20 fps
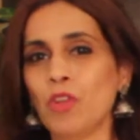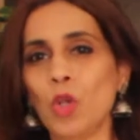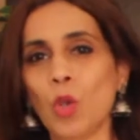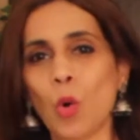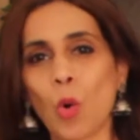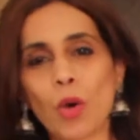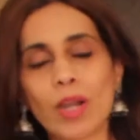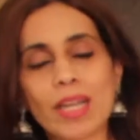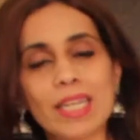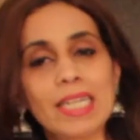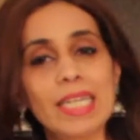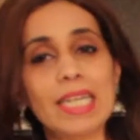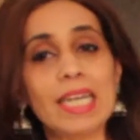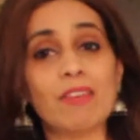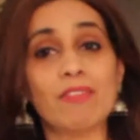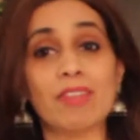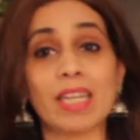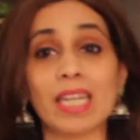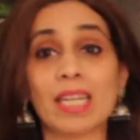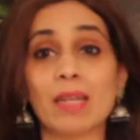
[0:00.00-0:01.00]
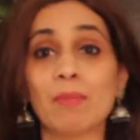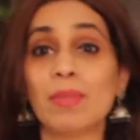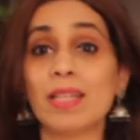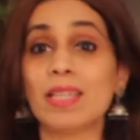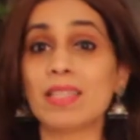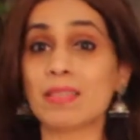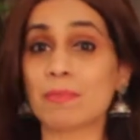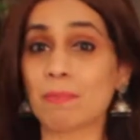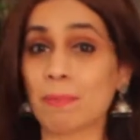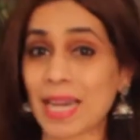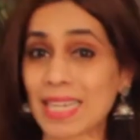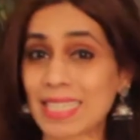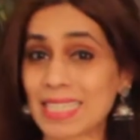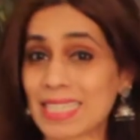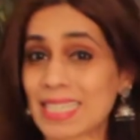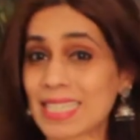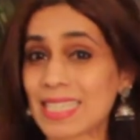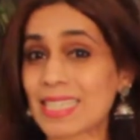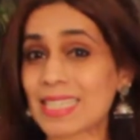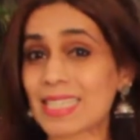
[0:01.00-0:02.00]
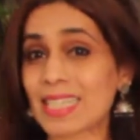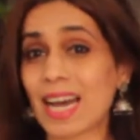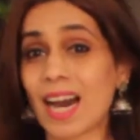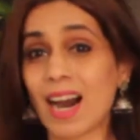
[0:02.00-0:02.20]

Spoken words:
locally available spices,